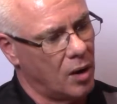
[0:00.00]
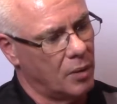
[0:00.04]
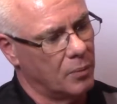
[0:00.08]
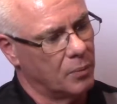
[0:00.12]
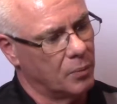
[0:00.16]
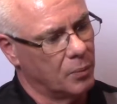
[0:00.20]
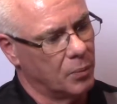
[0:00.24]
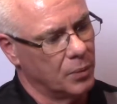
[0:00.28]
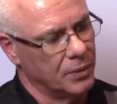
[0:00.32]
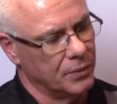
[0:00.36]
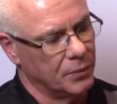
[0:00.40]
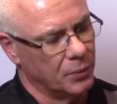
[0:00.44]

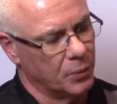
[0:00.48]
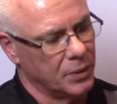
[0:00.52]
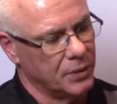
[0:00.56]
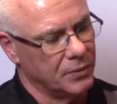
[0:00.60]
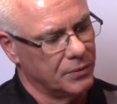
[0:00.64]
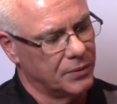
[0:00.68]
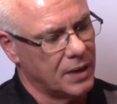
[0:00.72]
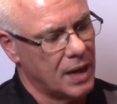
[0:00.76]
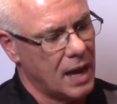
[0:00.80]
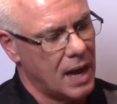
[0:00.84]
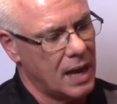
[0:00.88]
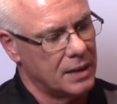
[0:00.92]

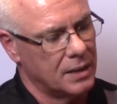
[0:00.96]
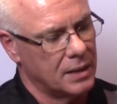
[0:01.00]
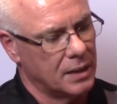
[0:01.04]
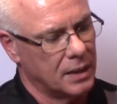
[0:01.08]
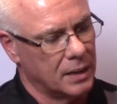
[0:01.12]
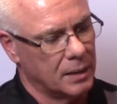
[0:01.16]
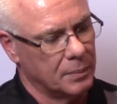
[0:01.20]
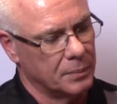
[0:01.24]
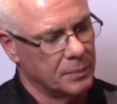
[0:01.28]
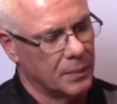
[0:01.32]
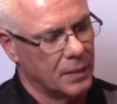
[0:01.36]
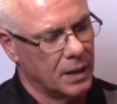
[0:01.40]
We've got
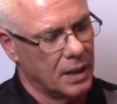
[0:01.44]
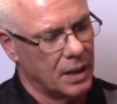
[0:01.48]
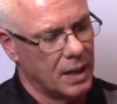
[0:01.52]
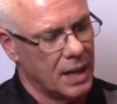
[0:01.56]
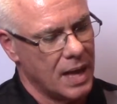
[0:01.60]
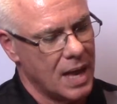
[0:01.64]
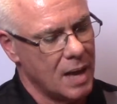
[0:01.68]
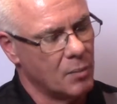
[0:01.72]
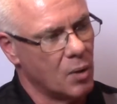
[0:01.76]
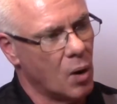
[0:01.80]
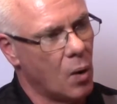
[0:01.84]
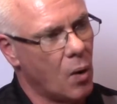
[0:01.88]

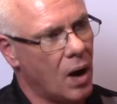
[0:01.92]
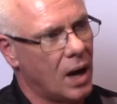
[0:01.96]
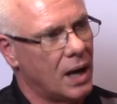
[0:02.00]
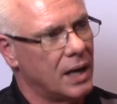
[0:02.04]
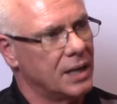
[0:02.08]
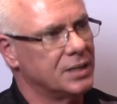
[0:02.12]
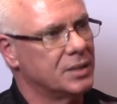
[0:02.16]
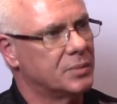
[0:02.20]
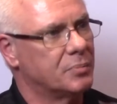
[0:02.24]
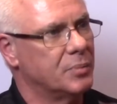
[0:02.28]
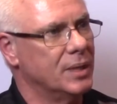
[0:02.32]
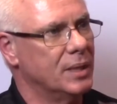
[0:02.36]

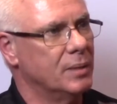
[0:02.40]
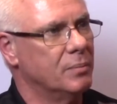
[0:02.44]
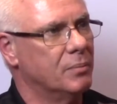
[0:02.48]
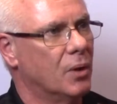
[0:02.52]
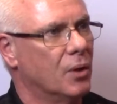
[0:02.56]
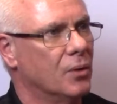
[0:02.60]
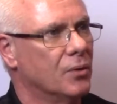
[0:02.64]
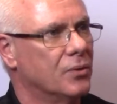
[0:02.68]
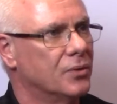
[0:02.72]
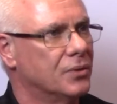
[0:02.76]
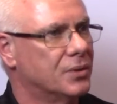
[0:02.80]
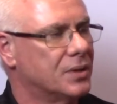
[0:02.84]
MOIs in
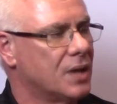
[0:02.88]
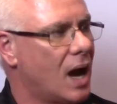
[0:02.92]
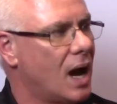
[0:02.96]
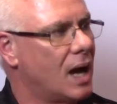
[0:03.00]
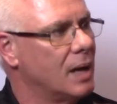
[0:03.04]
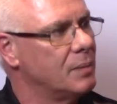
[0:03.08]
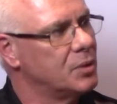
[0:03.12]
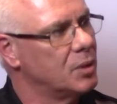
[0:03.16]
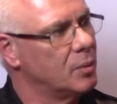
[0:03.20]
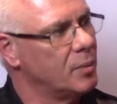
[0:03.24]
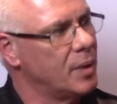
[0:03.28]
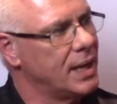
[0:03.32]
both the
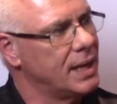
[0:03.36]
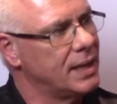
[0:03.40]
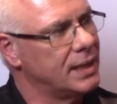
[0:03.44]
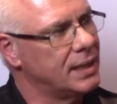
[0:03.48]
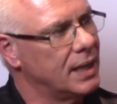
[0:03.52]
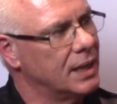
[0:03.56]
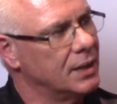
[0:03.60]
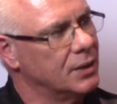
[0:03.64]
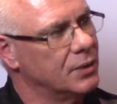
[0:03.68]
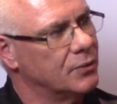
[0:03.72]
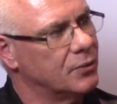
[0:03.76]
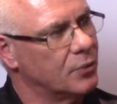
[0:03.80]
time
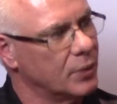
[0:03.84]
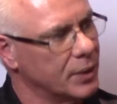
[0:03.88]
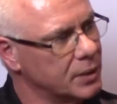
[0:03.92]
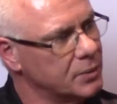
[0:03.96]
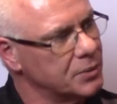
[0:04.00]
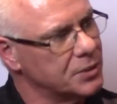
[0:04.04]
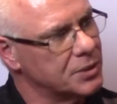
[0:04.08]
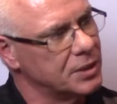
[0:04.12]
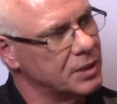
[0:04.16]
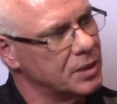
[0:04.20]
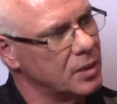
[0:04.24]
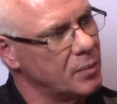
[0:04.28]
domain and the
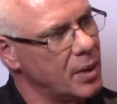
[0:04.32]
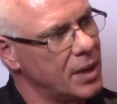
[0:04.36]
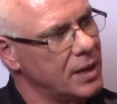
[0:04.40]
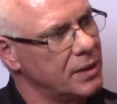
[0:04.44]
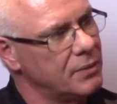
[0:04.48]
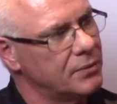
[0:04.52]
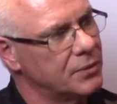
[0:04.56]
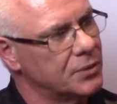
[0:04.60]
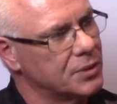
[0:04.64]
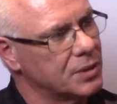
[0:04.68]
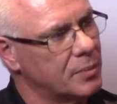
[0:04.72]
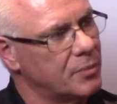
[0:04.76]
frequency
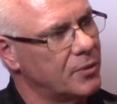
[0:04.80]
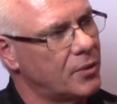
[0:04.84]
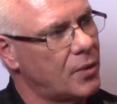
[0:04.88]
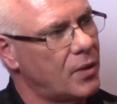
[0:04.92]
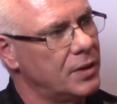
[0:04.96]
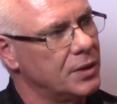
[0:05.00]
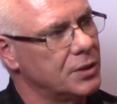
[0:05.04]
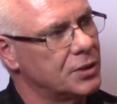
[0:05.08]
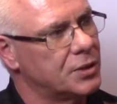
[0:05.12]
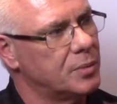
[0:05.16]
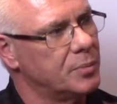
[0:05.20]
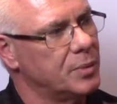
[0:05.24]
domain for some of
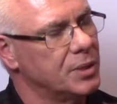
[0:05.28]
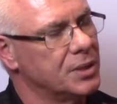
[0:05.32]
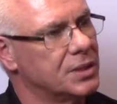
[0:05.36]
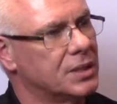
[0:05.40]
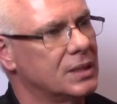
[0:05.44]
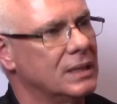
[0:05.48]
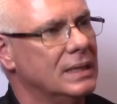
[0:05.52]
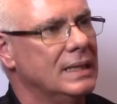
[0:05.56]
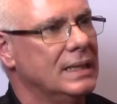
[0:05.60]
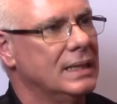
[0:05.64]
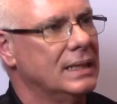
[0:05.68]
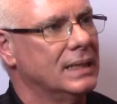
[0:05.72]
our
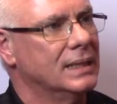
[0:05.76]
instruments.